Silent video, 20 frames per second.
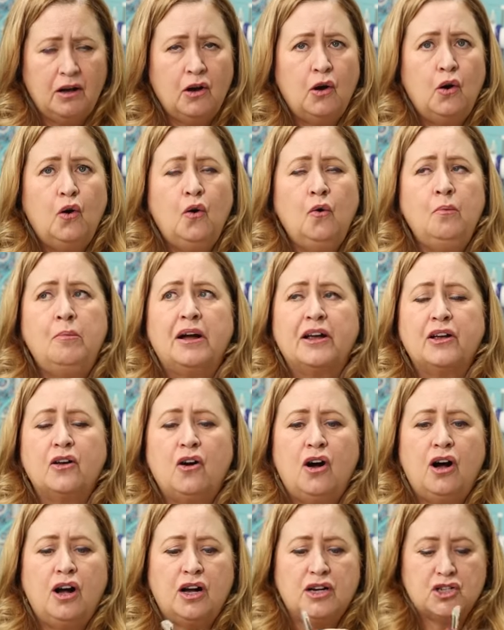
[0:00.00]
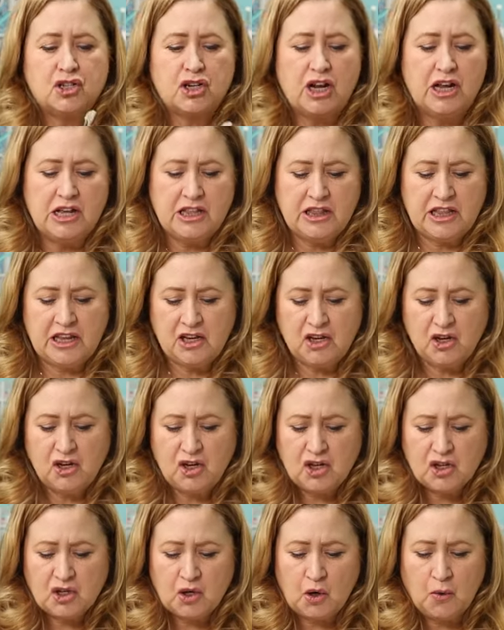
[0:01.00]
Oh my gosh, that you
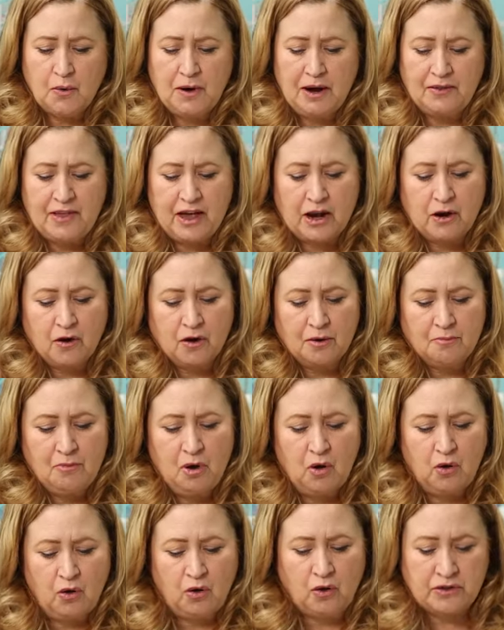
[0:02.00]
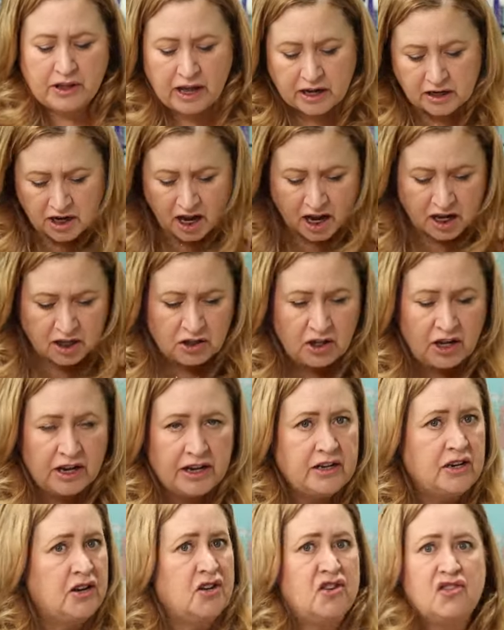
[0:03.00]
just go around that armhole and that
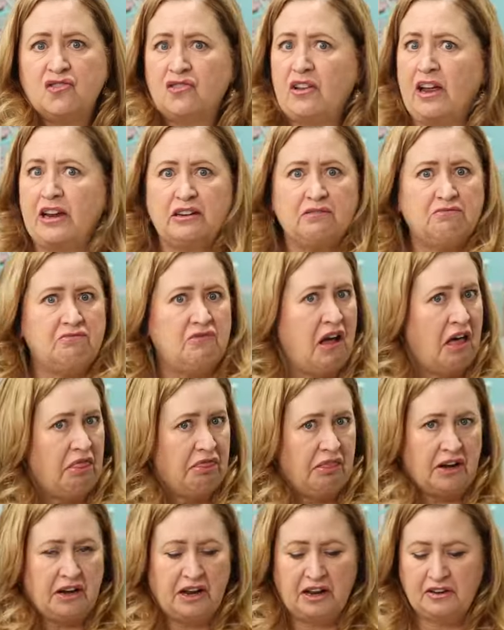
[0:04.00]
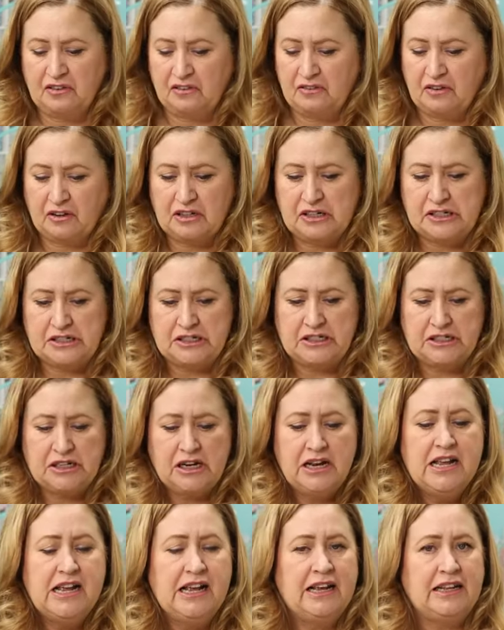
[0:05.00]
neckline, it's just like nothing. It's
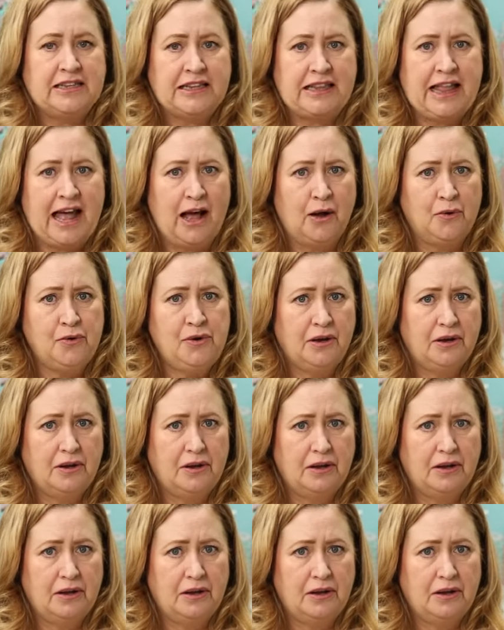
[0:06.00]
it's loud.